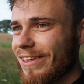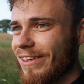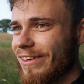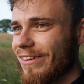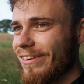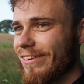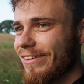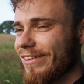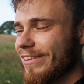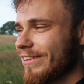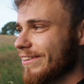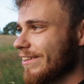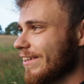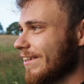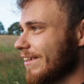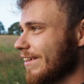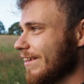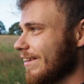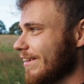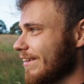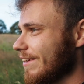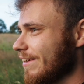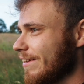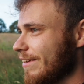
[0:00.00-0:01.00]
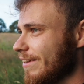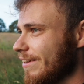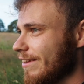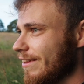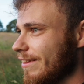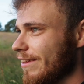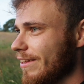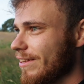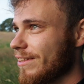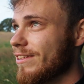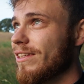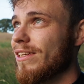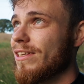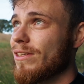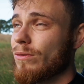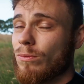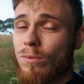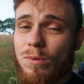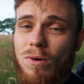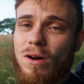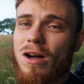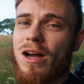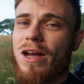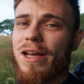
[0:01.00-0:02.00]
Honestly, this is
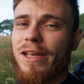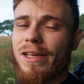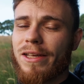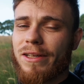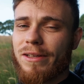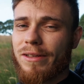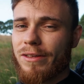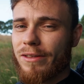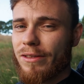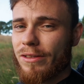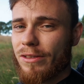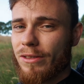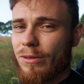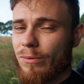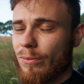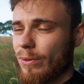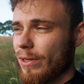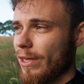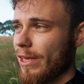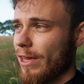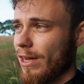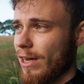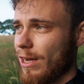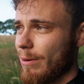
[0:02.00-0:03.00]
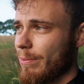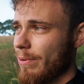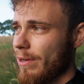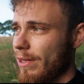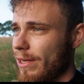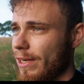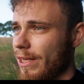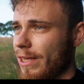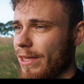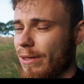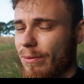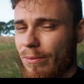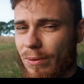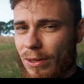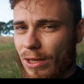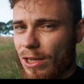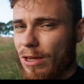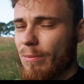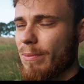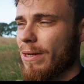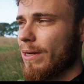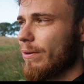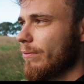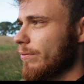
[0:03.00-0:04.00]
why we get up early, we
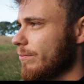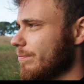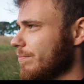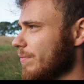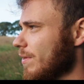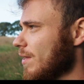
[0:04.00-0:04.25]
come out,